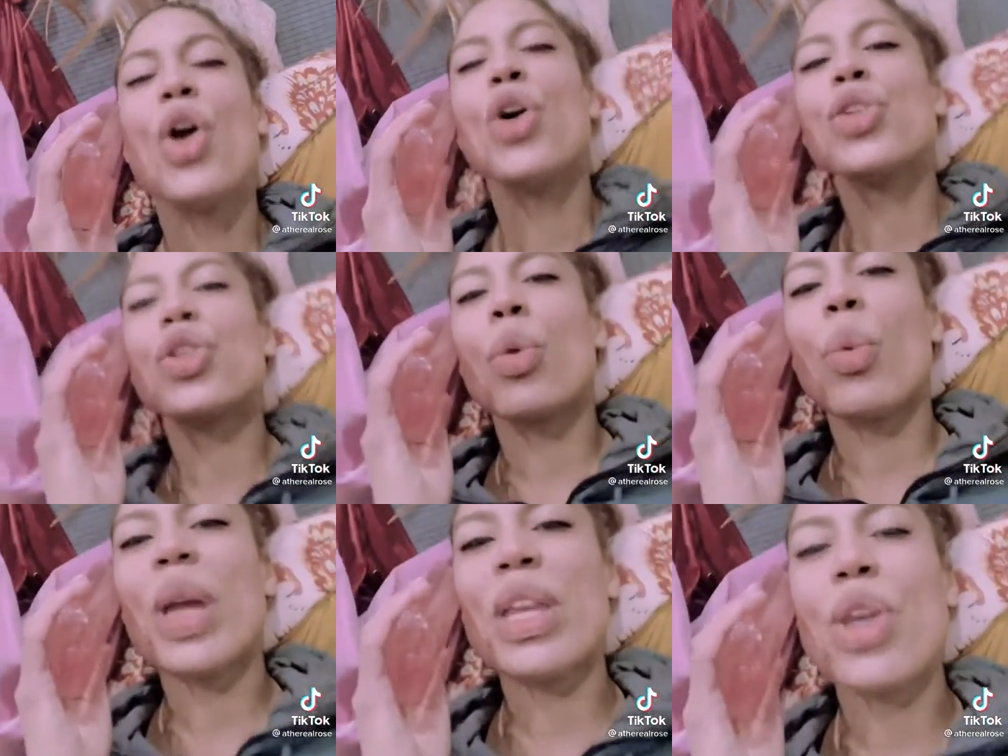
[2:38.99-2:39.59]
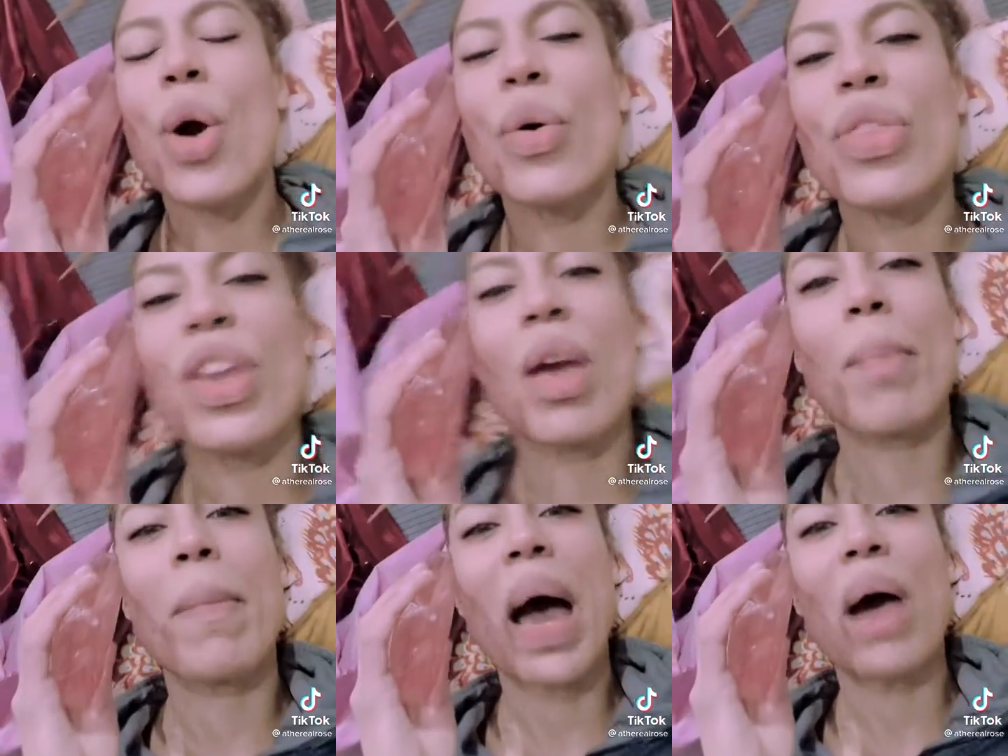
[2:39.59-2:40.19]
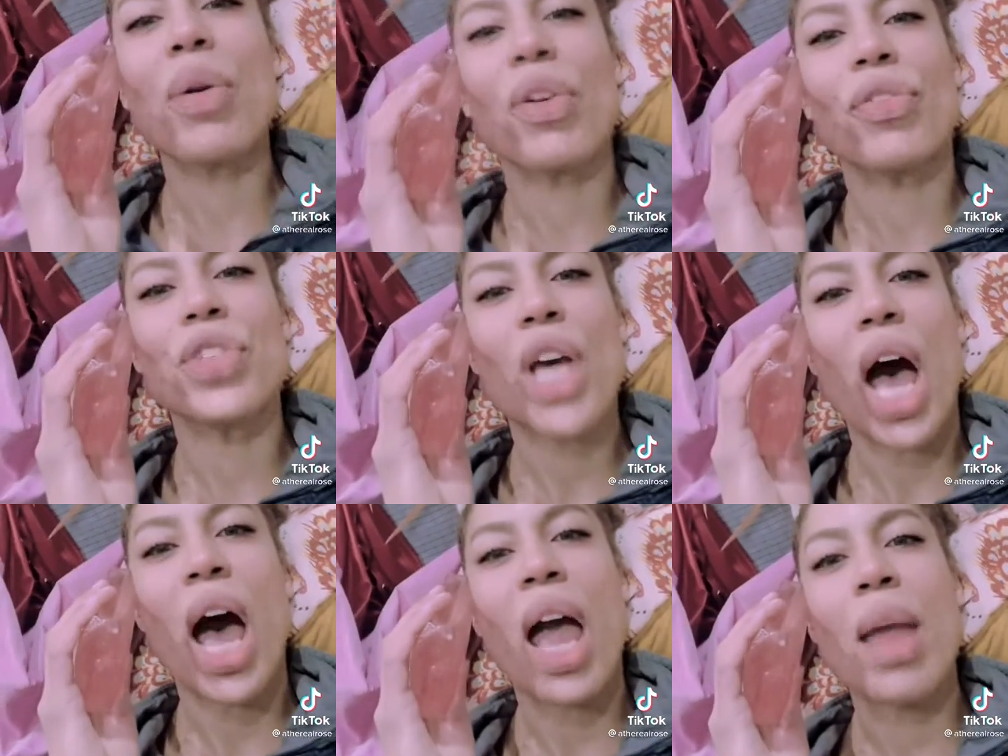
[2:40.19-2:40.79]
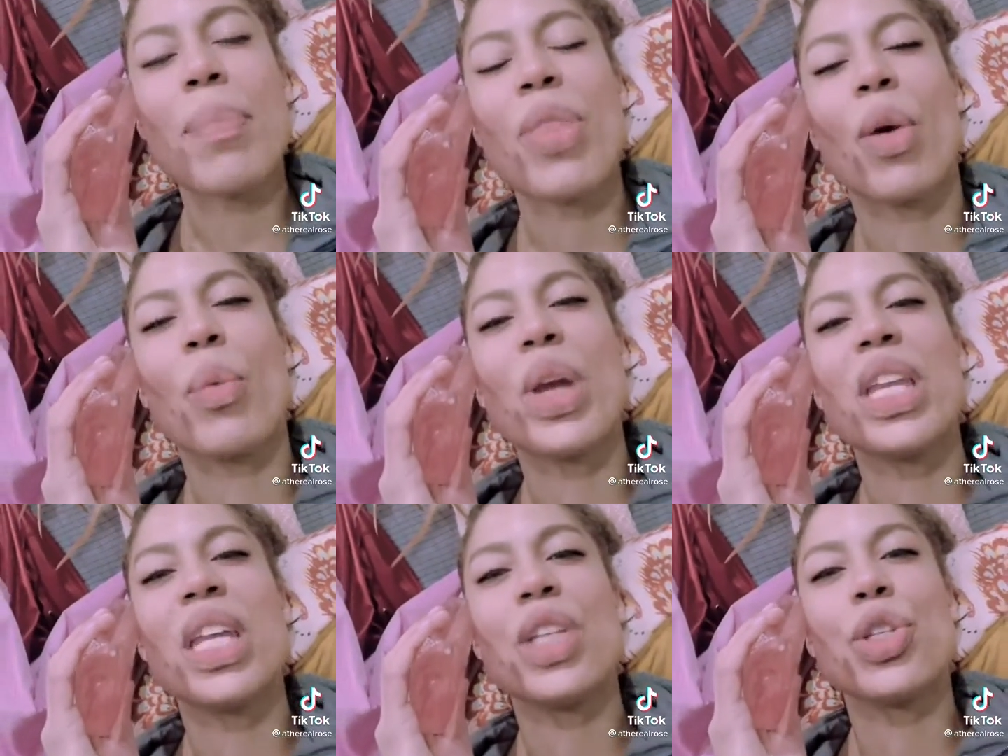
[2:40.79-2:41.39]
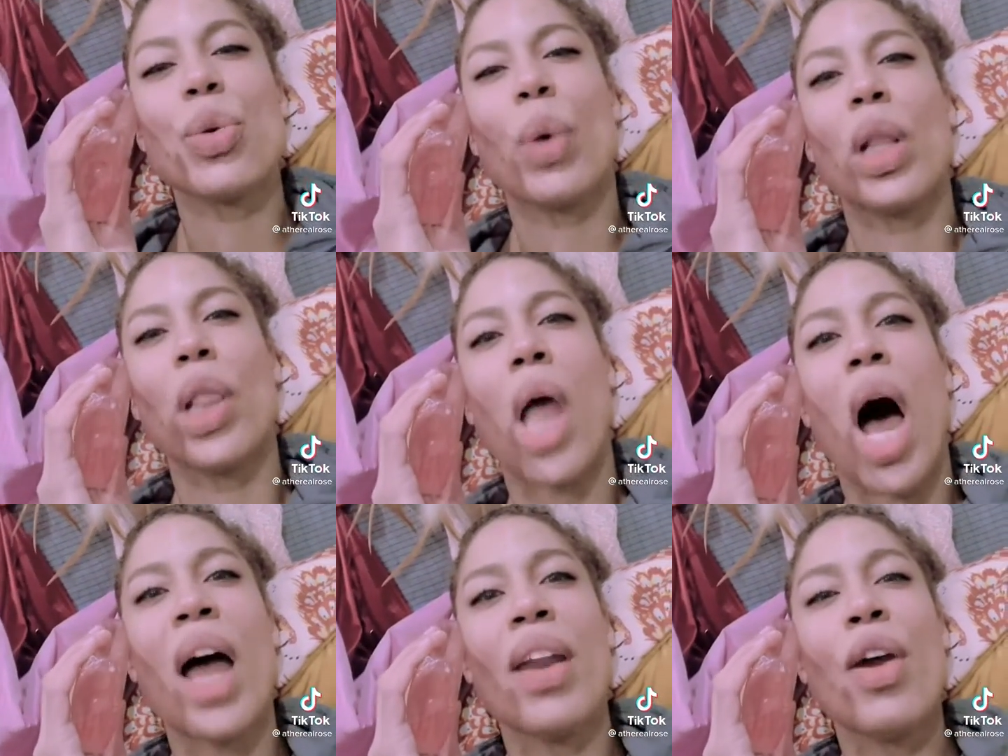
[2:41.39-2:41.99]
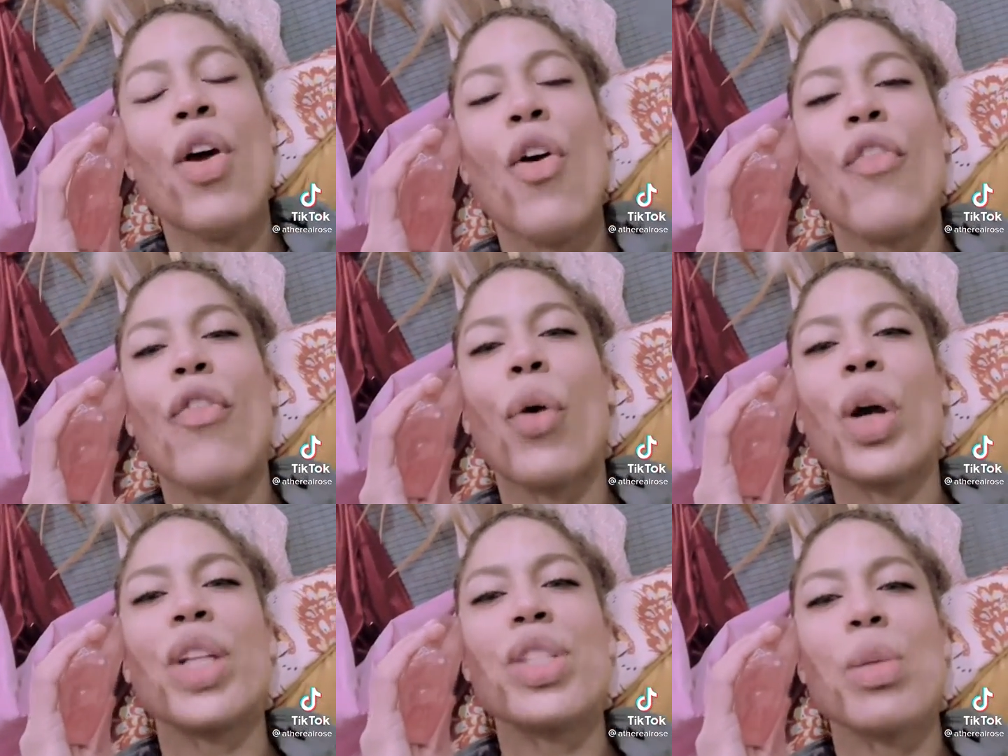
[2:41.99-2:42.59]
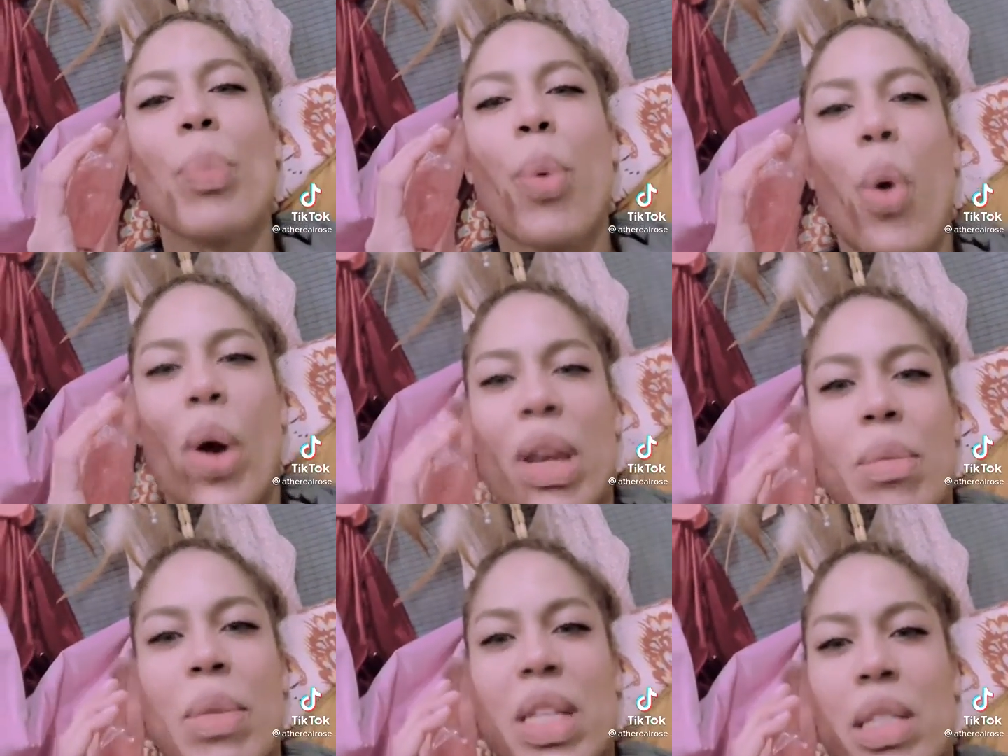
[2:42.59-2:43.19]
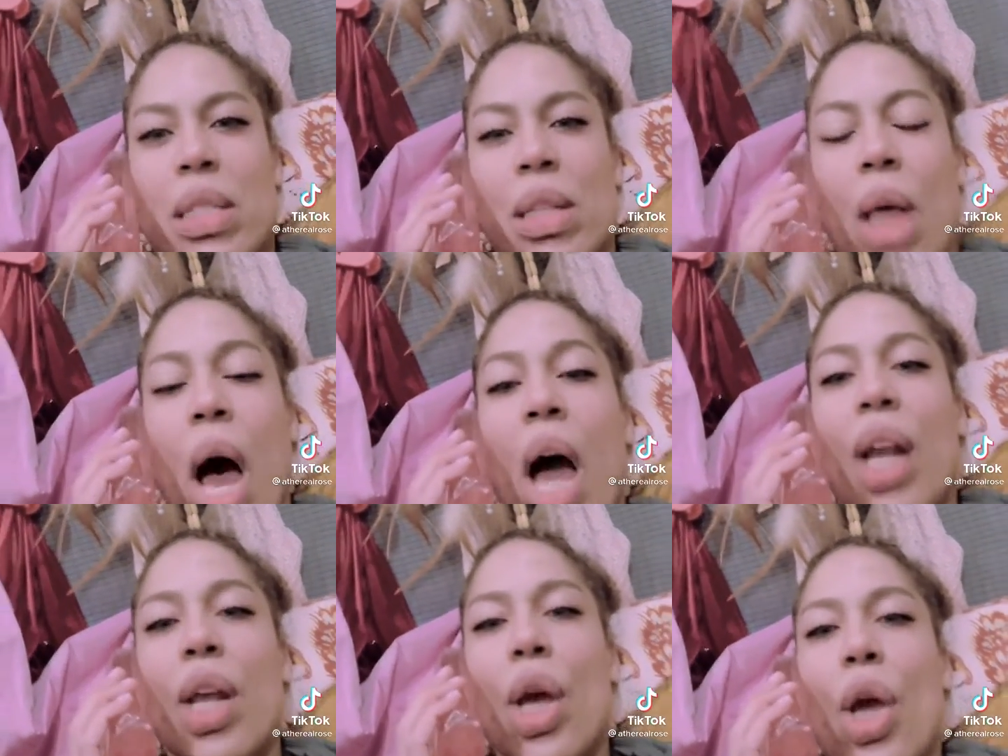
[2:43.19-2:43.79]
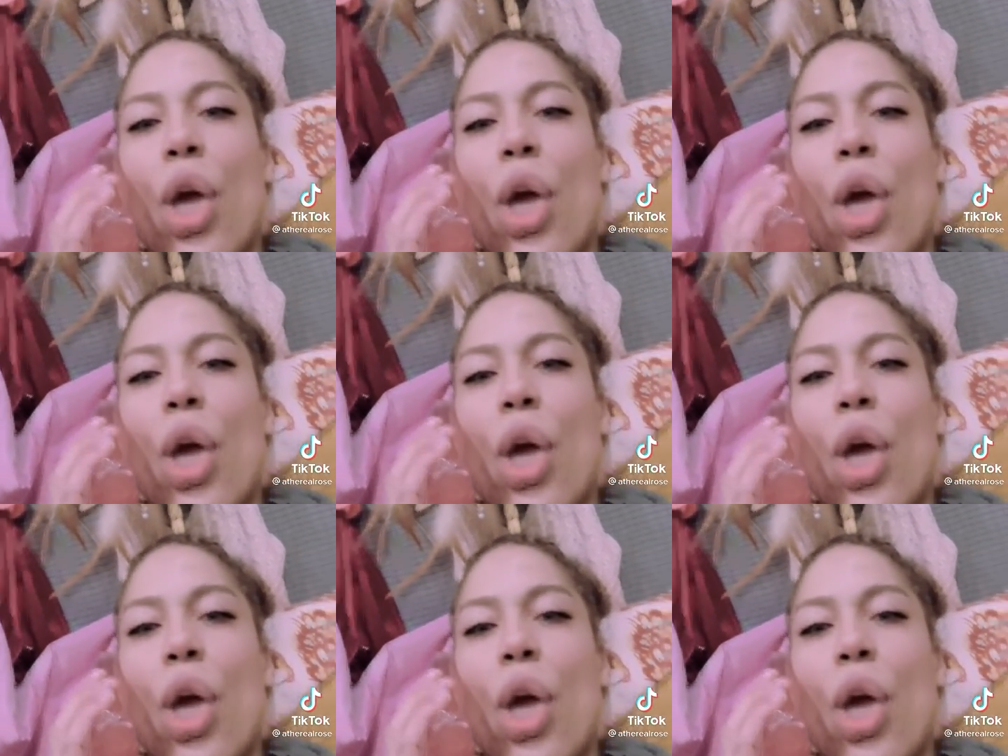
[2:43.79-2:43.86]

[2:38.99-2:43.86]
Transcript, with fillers: so we know the amount of time that we need to allot for its appointment slot.